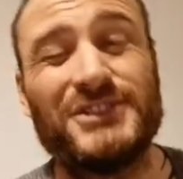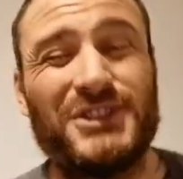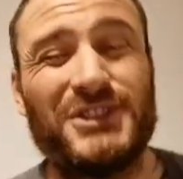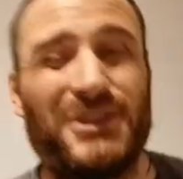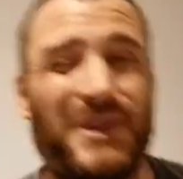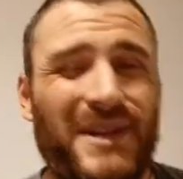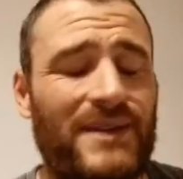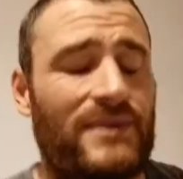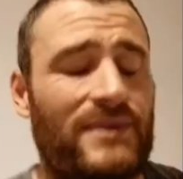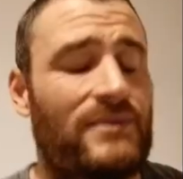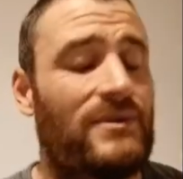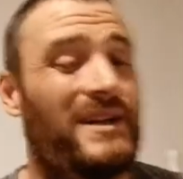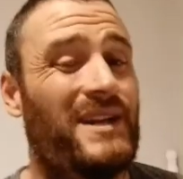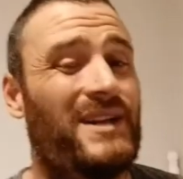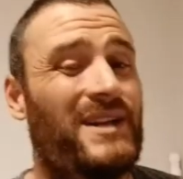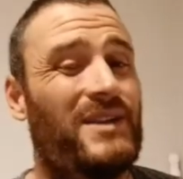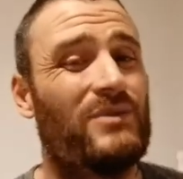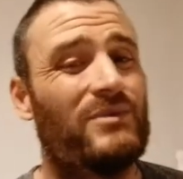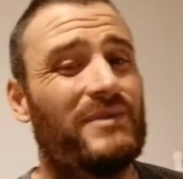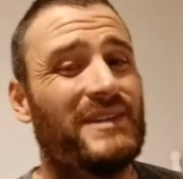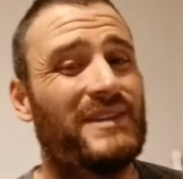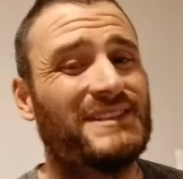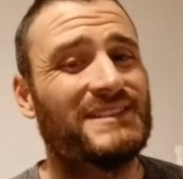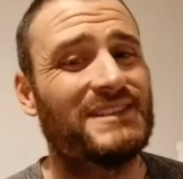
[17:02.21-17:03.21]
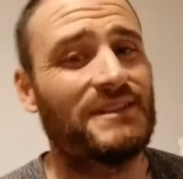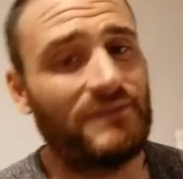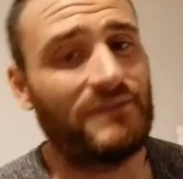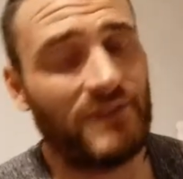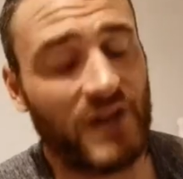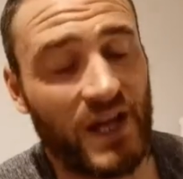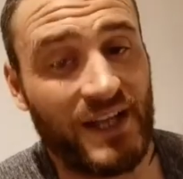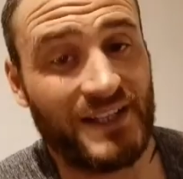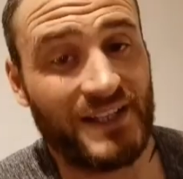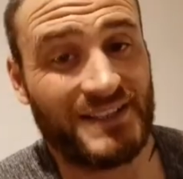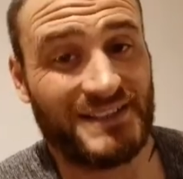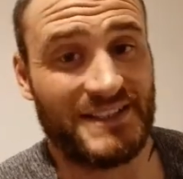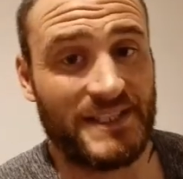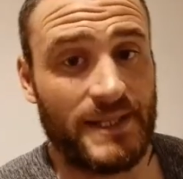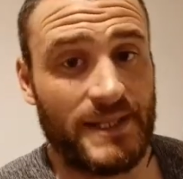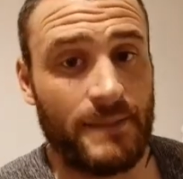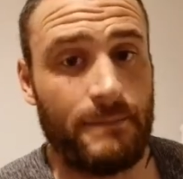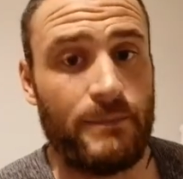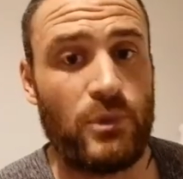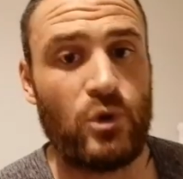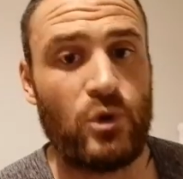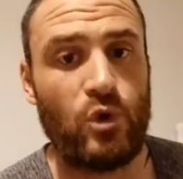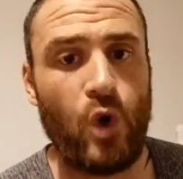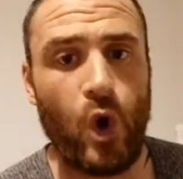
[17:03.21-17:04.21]
you're at a greater risk of
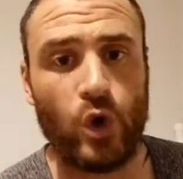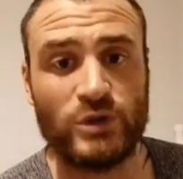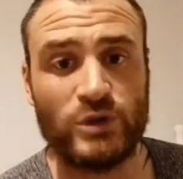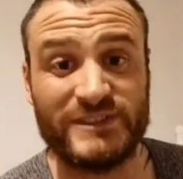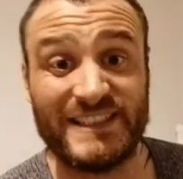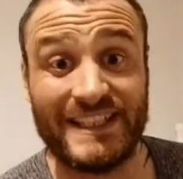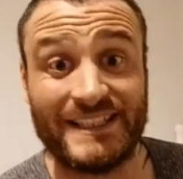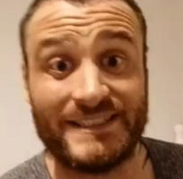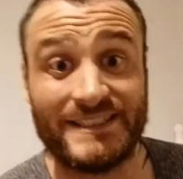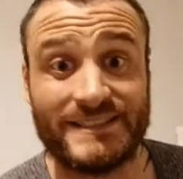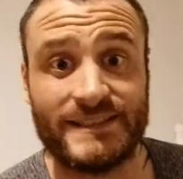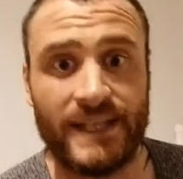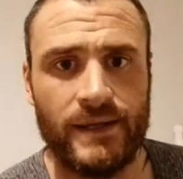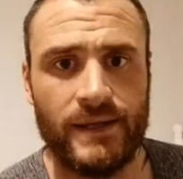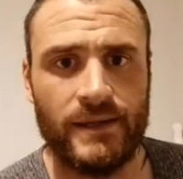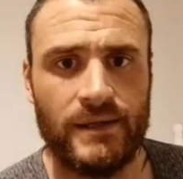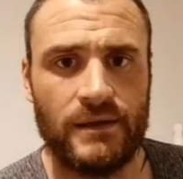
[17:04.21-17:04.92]
osteoporosis